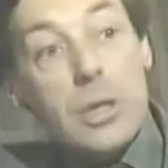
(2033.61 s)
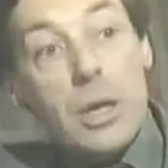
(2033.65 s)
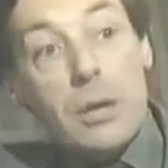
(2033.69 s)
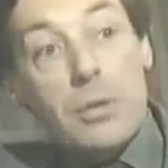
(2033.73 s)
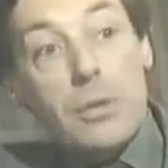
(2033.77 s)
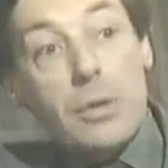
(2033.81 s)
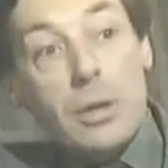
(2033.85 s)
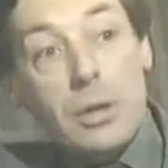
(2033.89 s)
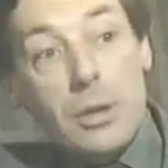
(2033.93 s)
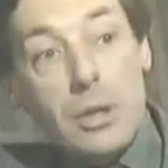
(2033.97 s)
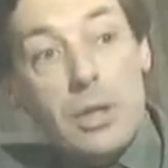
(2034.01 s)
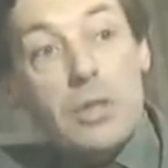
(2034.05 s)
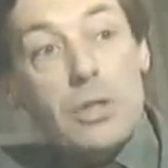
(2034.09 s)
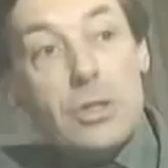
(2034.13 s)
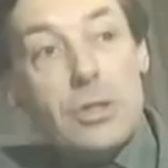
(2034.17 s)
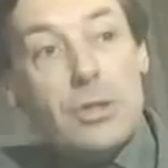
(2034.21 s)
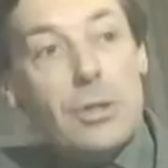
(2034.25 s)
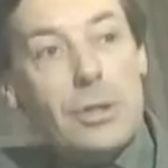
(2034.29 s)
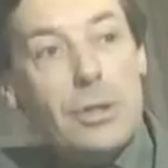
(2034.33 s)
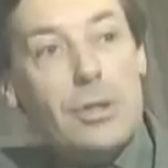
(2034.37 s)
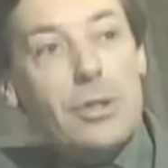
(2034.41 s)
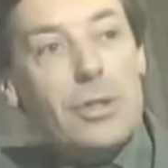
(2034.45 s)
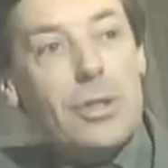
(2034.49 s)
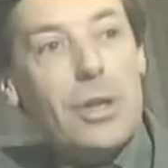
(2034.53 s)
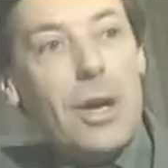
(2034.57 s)
And
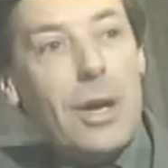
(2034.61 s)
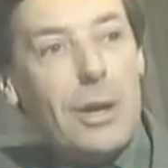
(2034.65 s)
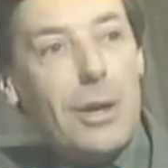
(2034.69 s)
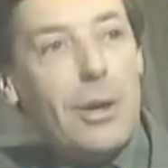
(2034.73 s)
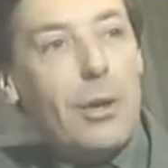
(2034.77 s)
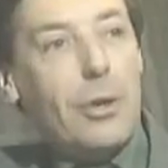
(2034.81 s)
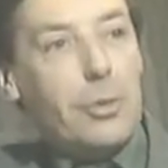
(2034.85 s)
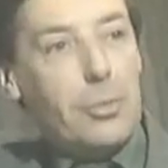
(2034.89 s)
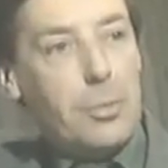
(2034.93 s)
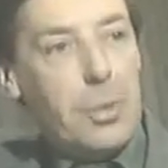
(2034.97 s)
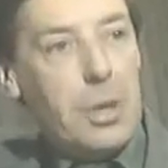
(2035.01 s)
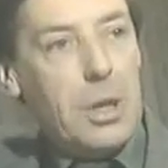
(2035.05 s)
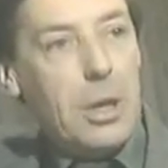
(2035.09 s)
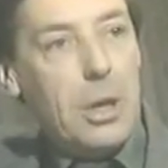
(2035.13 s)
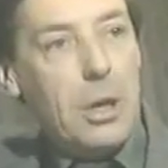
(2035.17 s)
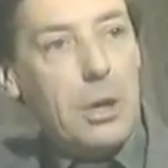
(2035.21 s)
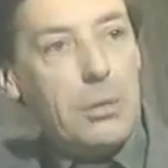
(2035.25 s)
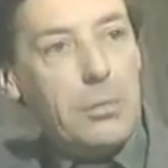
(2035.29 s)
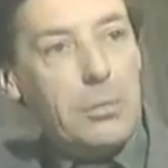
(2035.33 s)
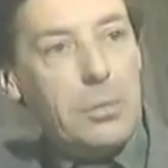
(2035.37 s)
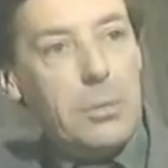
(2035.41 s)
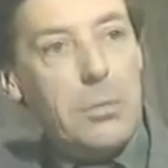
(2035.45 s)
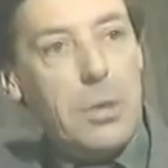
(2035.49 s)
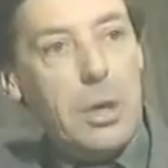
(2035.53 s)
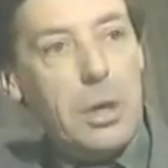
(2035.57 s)
this dichotomy
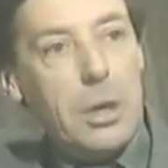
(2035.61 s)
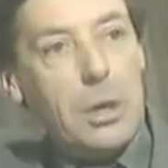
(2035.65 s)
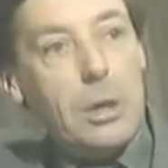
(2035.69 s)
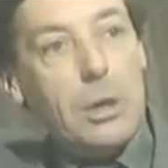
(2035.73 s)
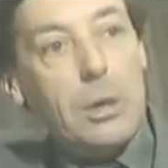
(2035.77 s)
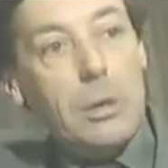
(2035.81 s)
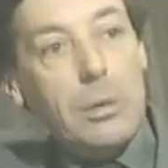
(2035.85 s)
can't be made.